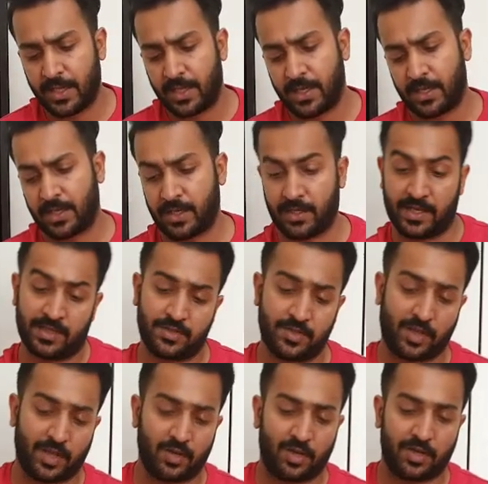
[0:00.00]
As you
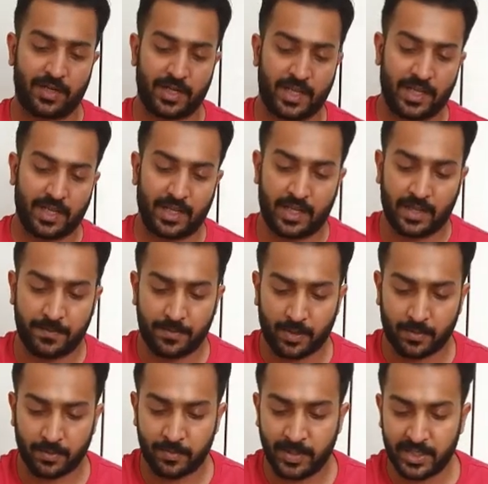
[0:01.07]
can already
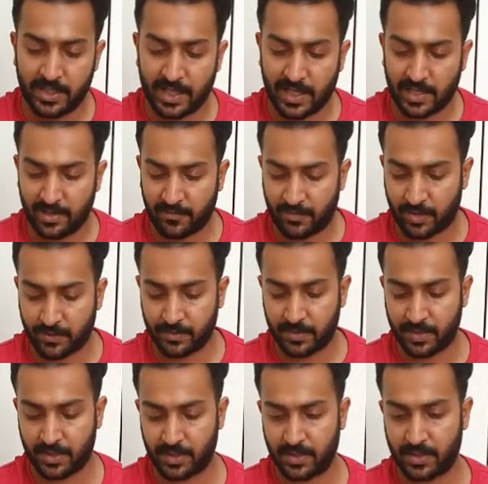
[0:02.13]
probably tell from
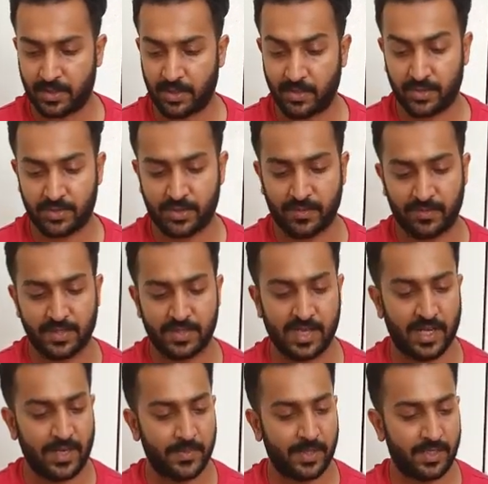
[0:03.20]
the looks of this
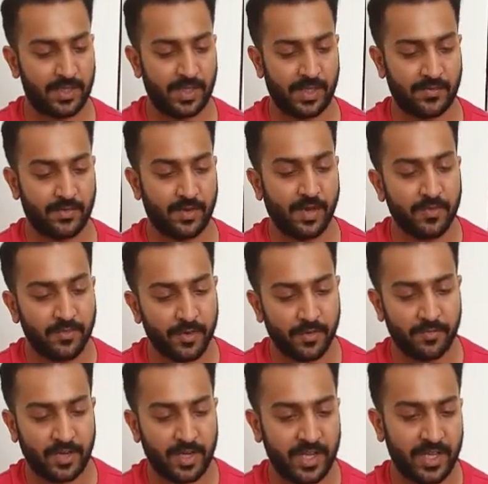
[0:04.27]
helmet, they've gone for a
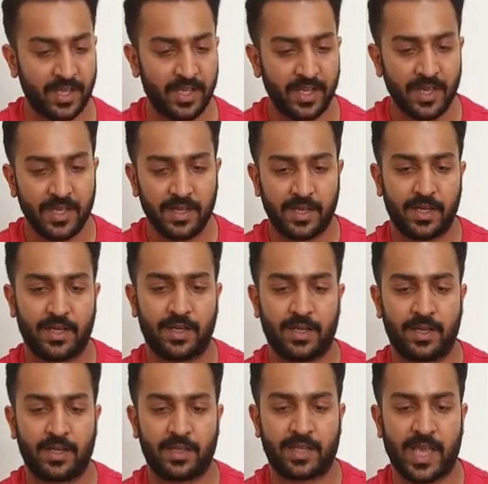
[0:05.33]
very
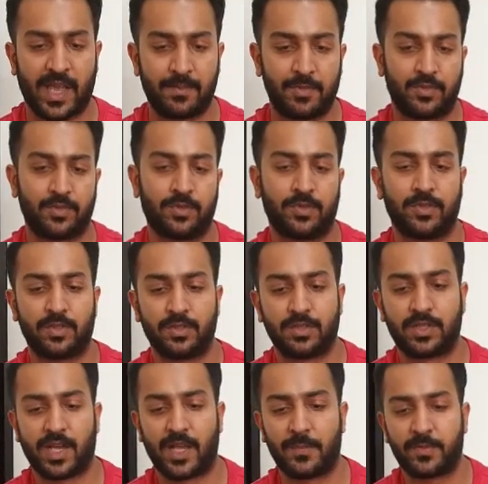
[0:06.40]
camo
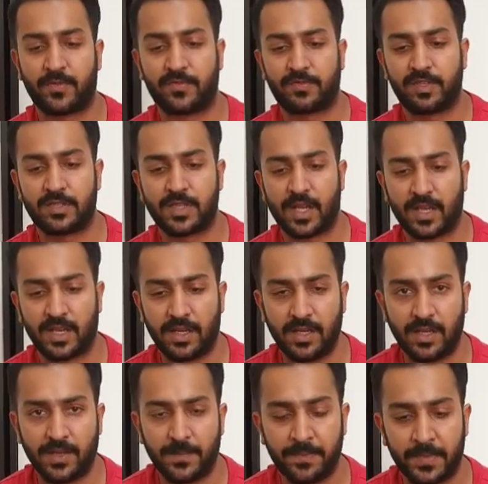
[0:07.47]
type of design.
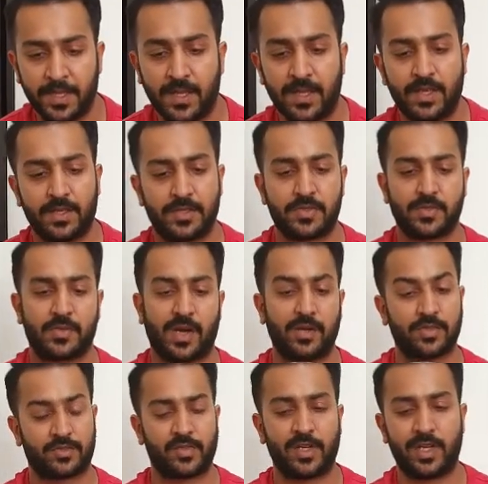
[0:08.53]
So I
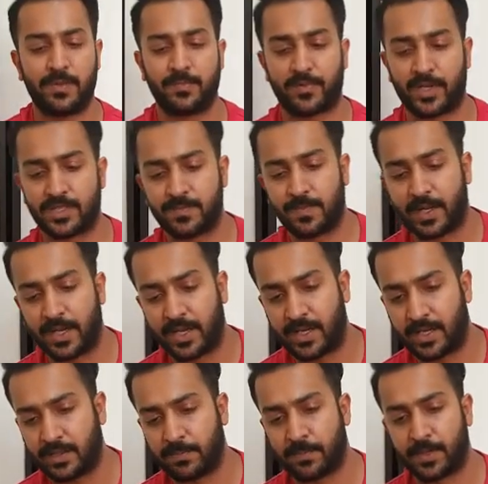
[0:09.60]
was really impressed by
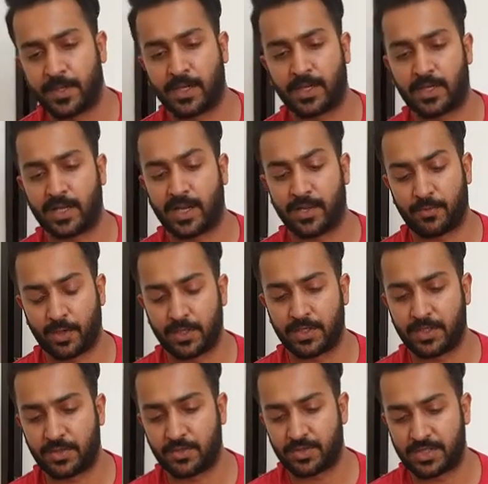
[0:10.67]
it, but I
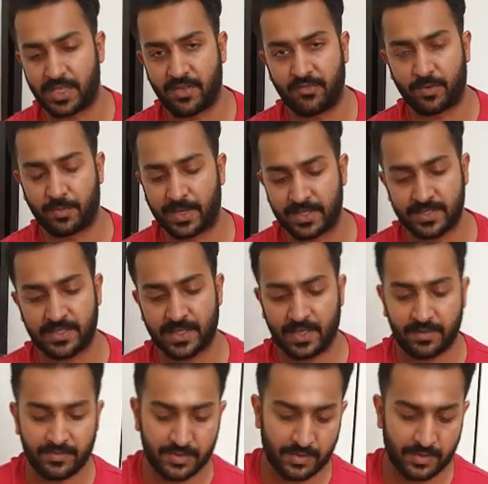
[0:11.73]
wanted to see for myself.